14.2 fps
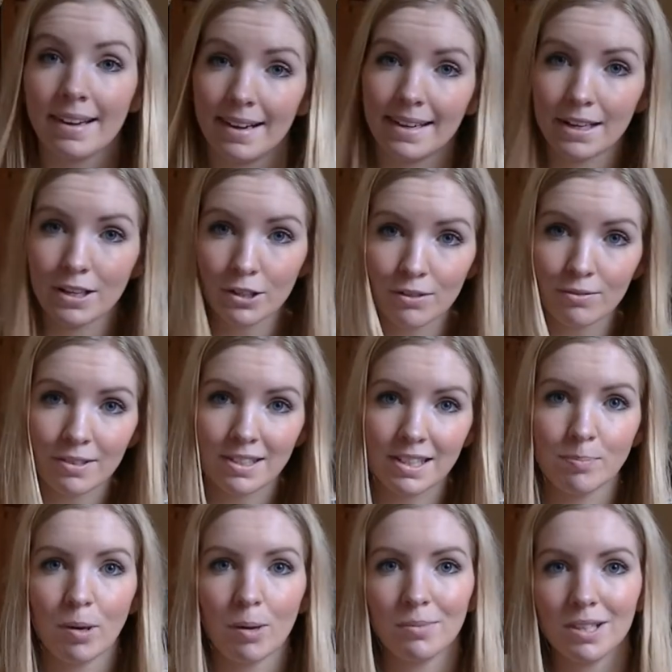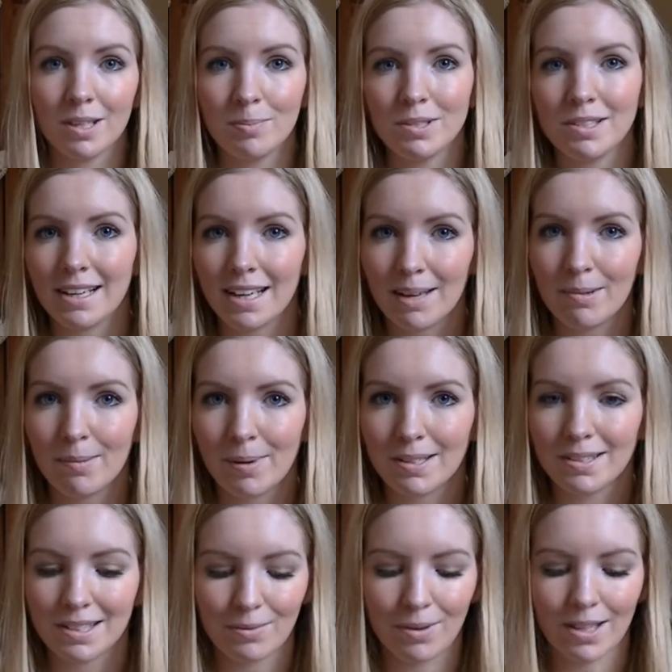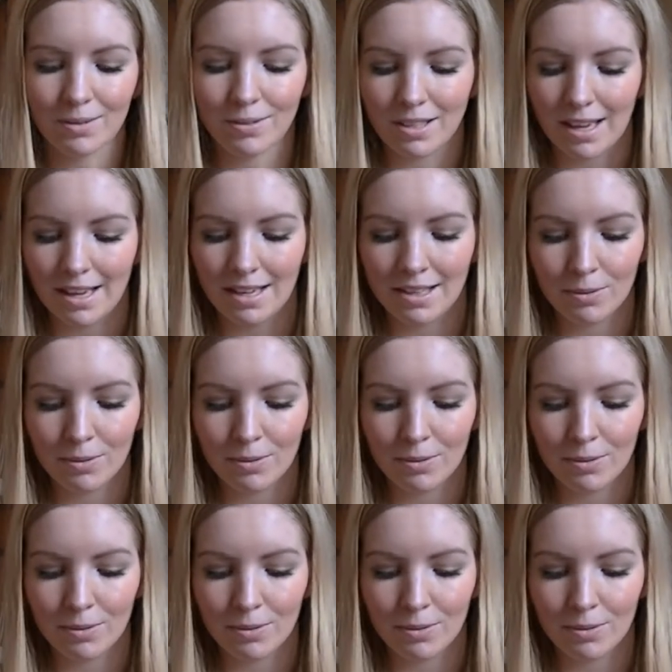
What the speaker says: And I couldn't resist popping my lipstick in my basket while I was at it.